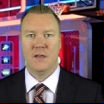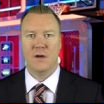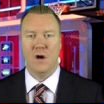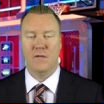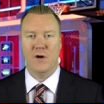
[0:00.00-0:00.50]
The
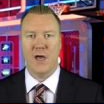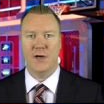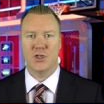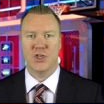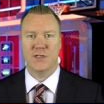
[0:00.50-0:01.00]

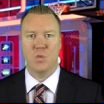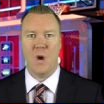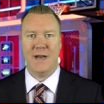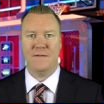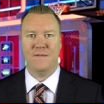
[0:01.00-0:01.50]
over-under is just
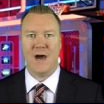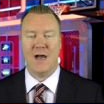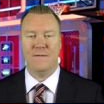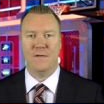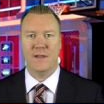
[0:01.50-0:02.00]
one and
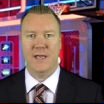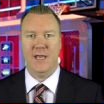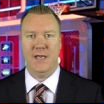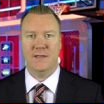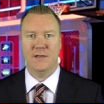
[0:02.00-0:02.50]
five for the
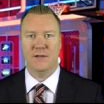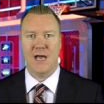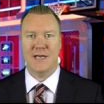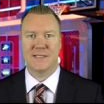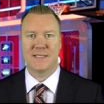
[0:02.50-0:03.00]
Heat in their
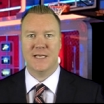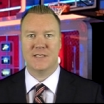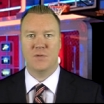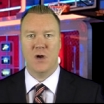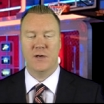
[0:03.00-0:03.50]
last
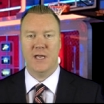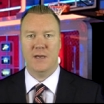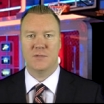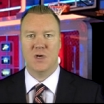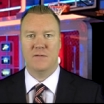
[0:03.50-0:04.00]
six road
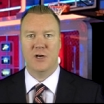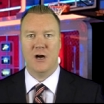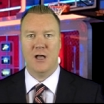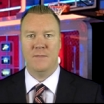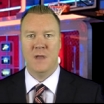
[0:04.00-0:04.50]
games
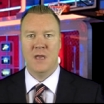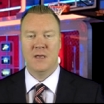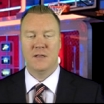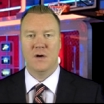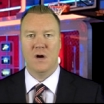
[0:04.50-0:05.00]
overall.
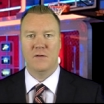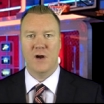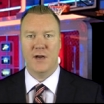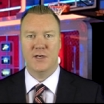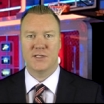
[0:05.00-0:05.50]
And the
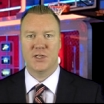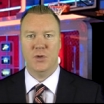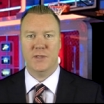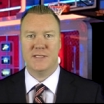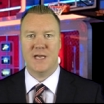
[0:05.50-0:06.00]
over-under is
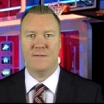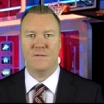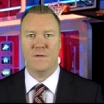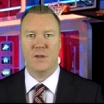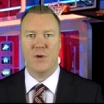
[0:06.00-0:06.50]
two and seven
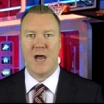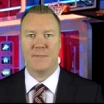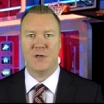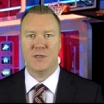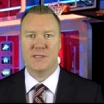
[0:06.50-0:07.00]
for the
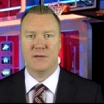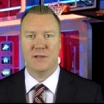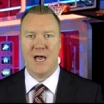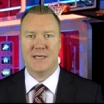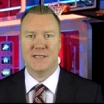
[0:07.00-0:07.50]
Raptors in their
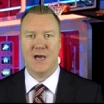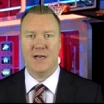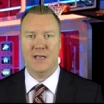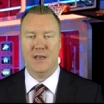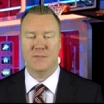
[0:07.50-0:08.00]
last
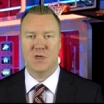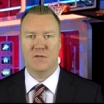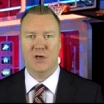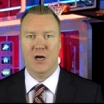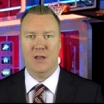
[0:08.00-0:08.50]
nine games
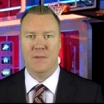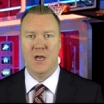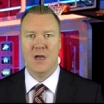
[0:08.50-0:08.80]
overall.